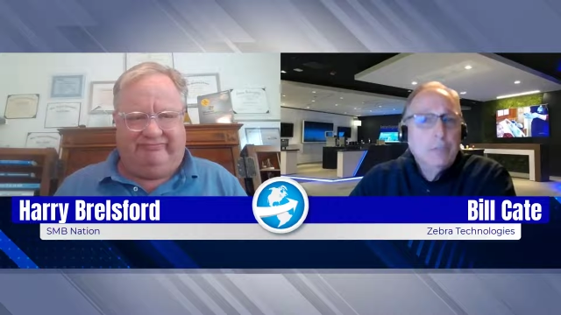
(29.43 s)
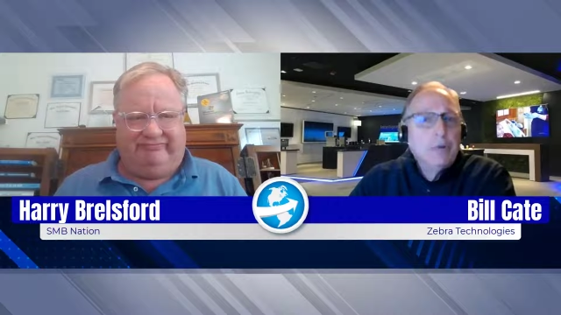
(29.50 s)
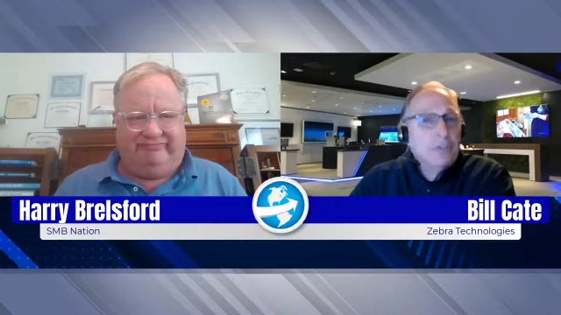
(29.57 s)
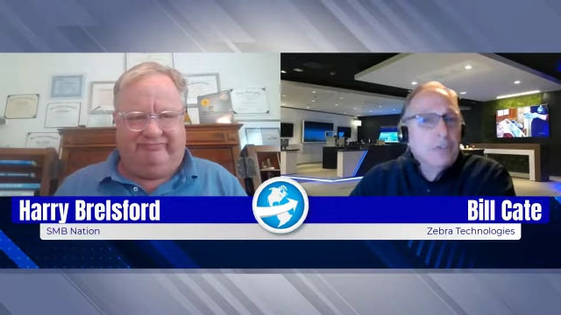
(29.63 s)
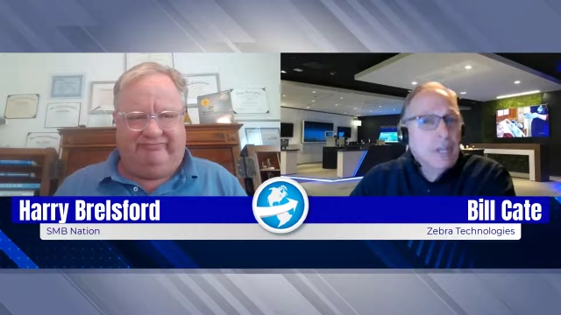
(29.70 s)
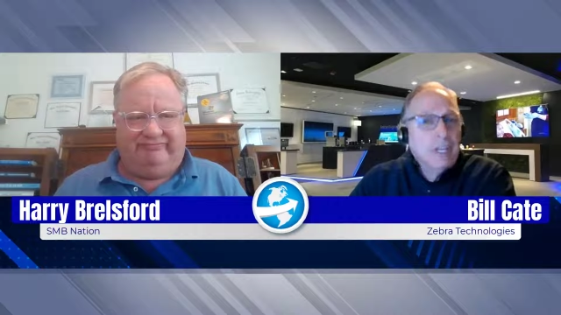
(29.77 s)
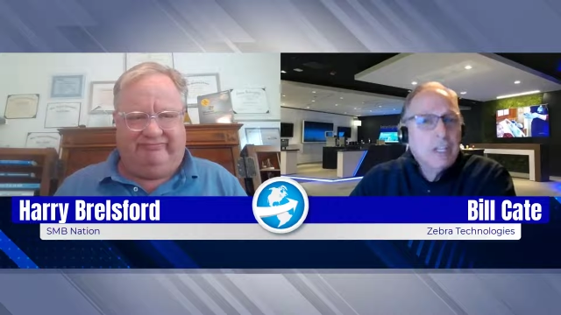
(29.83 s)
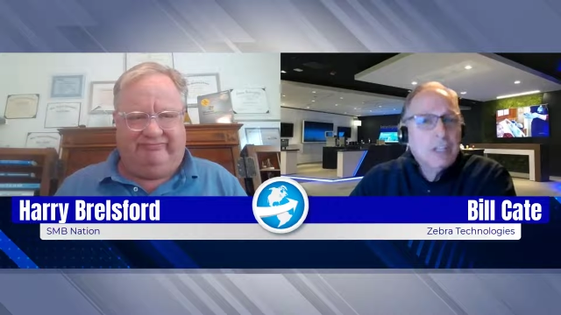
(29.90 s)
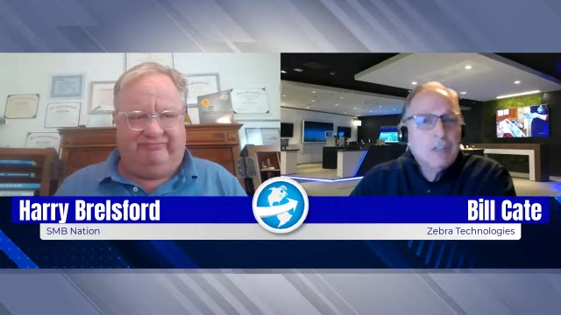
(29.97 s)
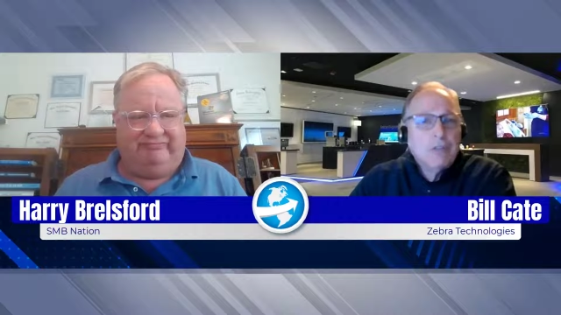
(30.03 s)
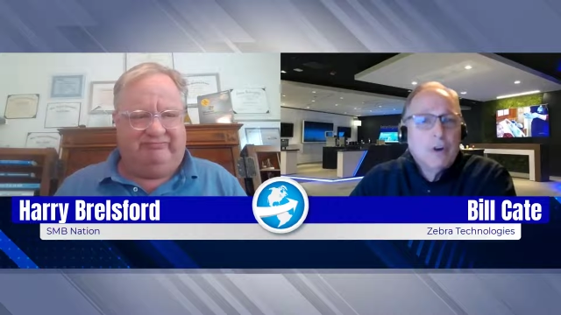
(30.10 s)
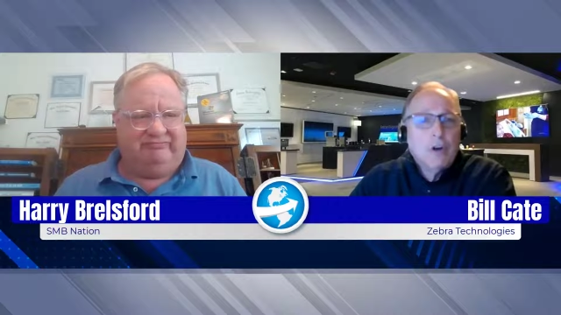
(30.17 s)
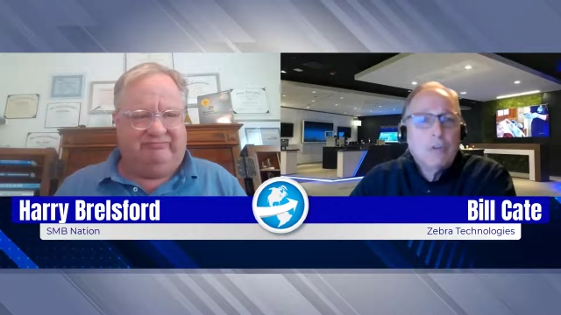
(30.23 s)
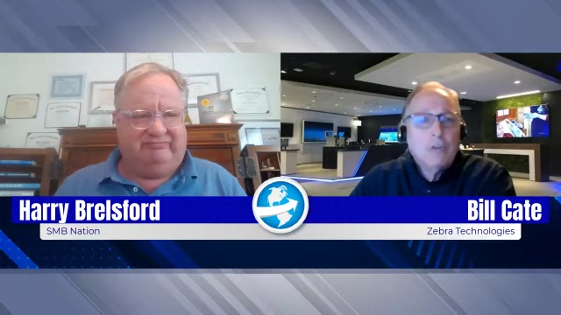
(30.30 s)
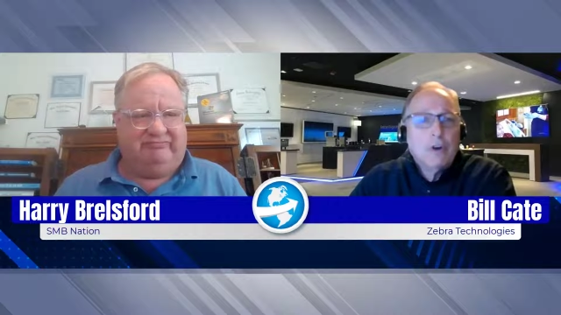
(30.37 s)
Speaker 1: percentage of
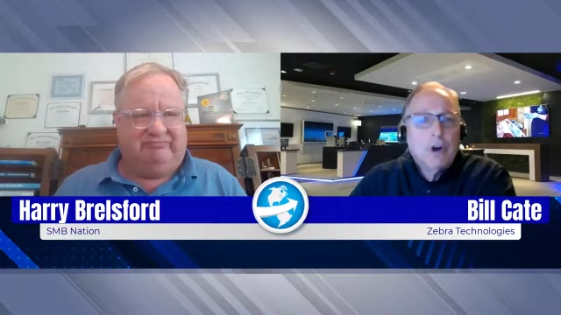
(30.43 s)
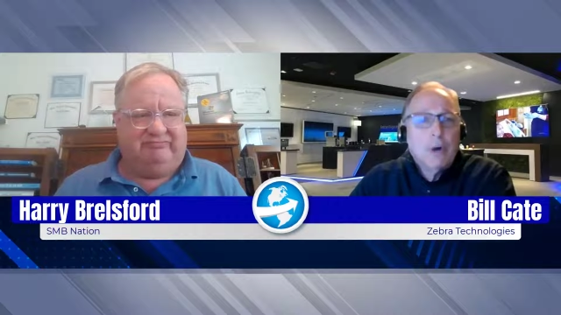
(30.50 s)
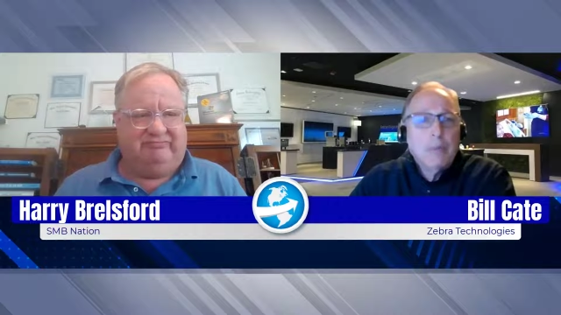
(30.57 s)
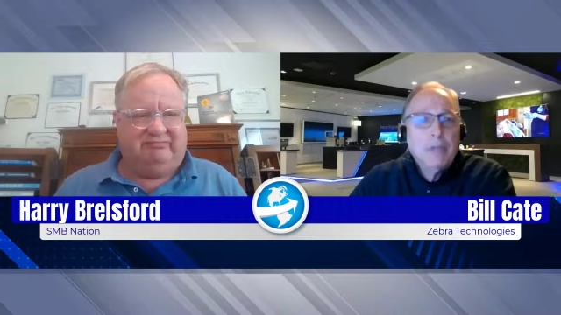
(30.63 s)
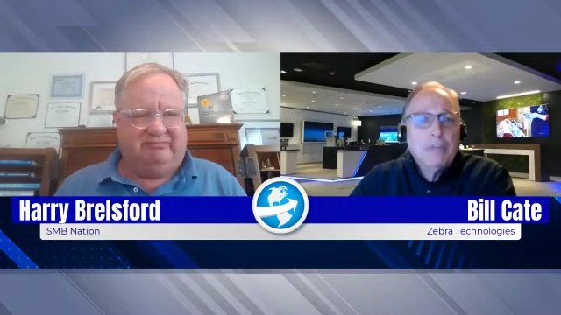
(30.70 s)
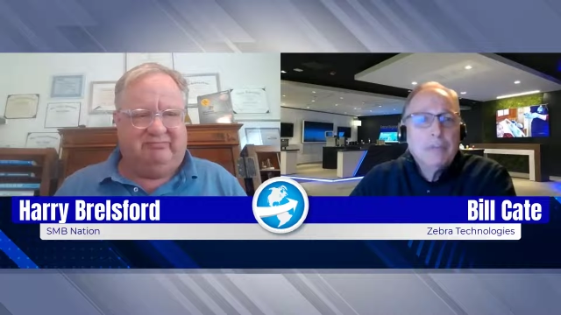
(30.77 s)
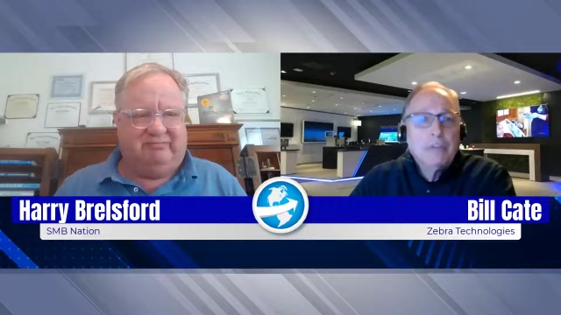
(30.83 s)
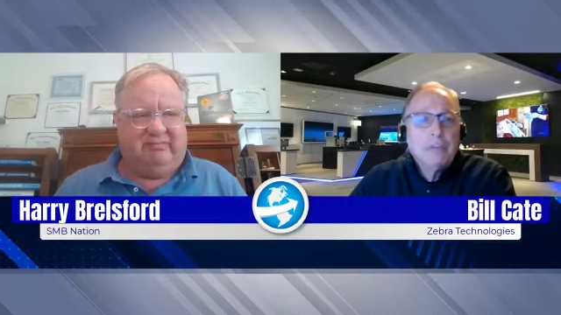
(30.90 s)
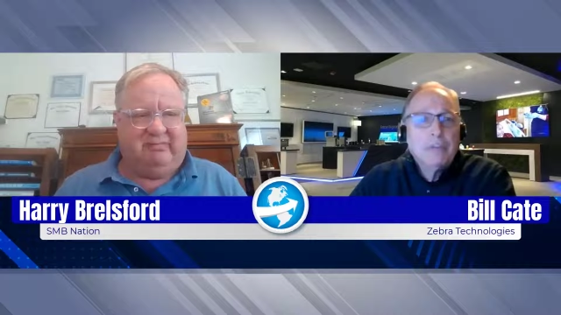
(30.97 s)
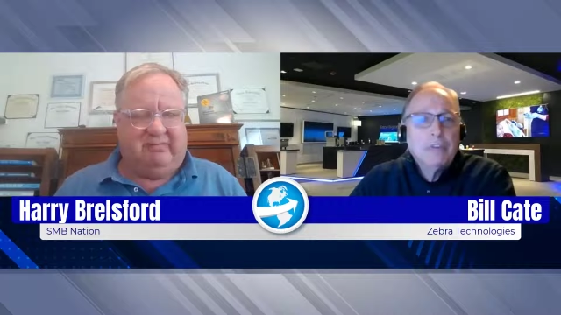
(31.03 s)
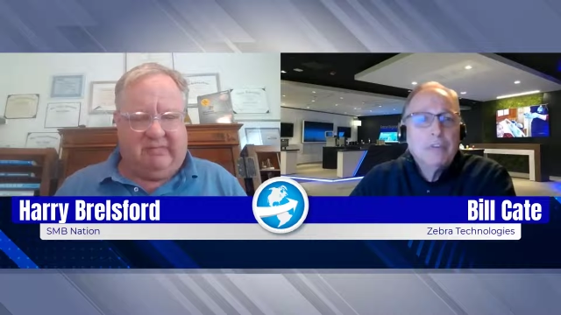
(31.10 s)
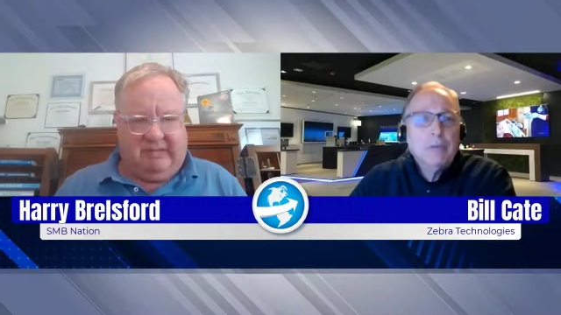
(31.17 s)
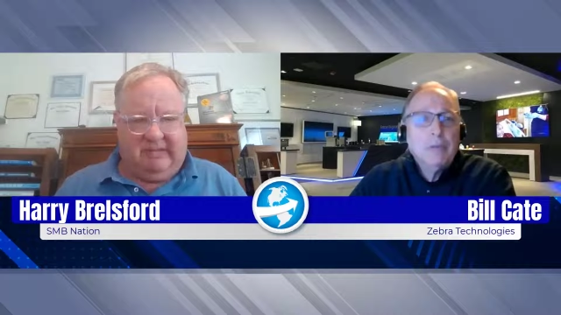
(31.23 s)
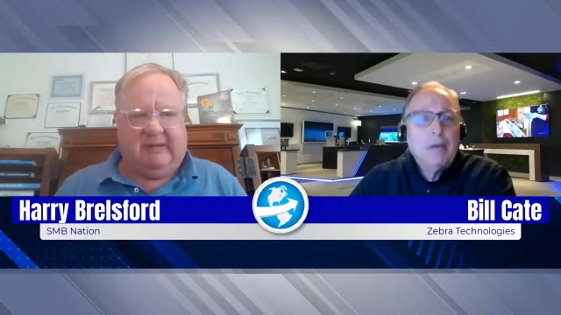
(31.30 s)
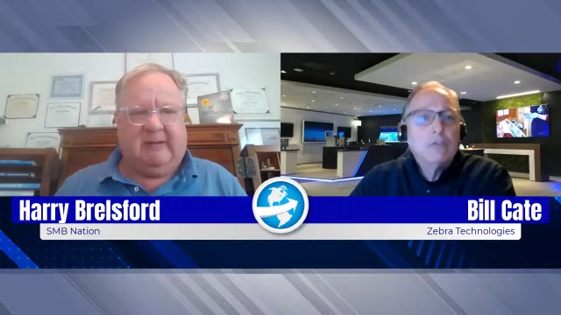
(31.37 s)
our overall business.
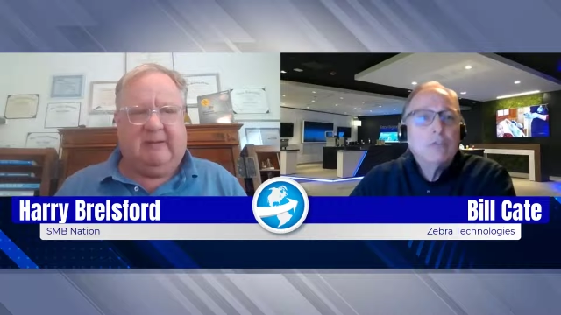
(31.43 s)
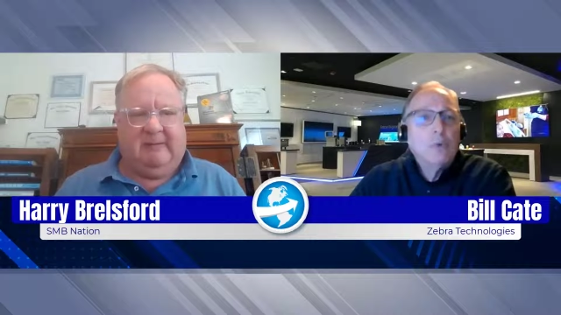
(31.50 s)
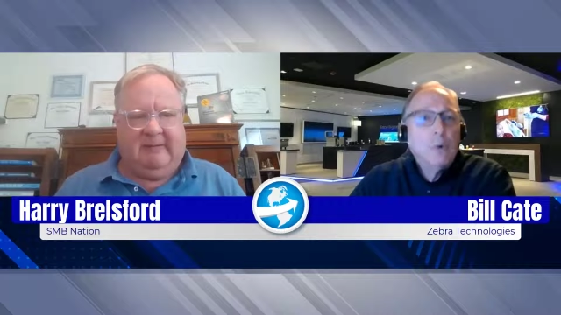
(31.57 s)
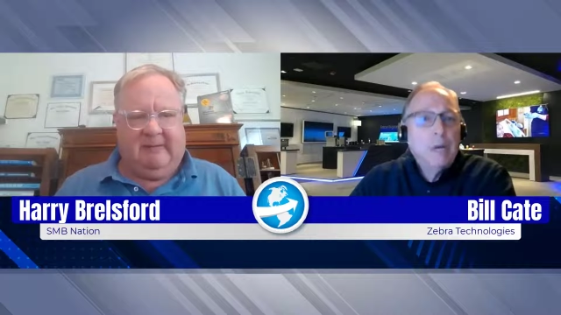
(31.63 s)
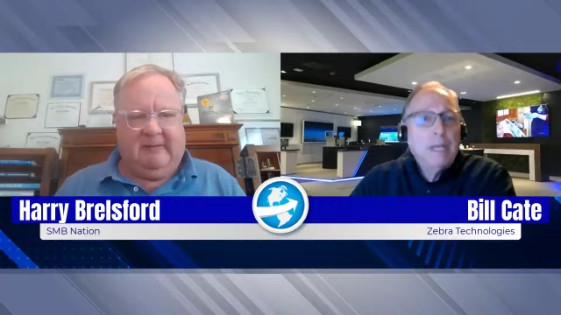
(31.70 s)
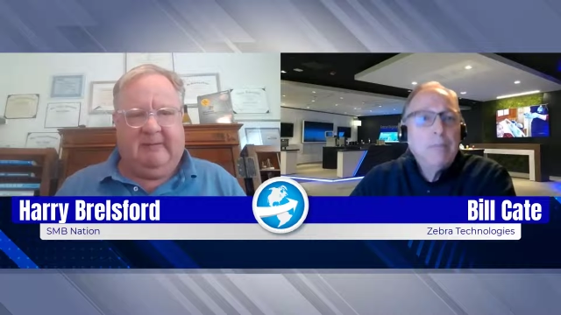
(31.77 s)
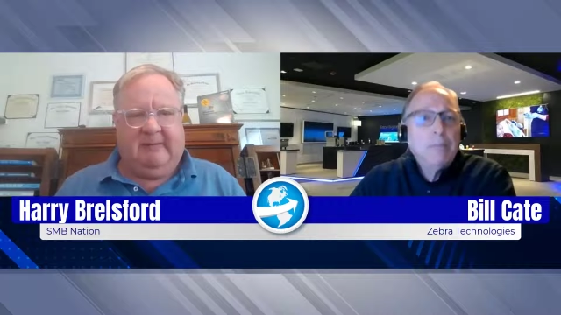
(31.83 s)
It's about twenty